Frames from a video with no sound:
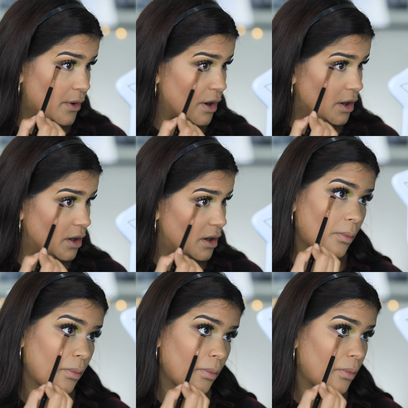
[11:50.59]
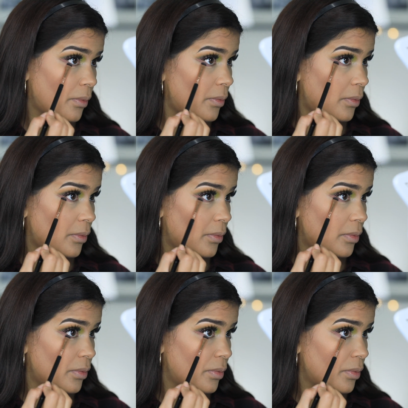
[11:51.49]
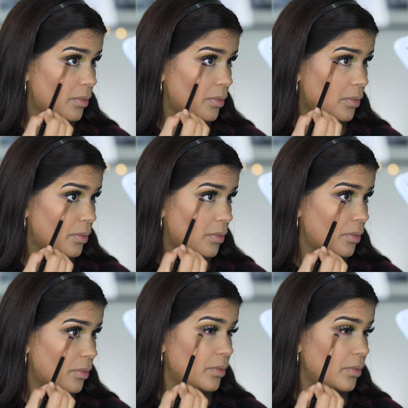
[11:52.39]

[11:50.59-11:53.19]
part of the lower lash line.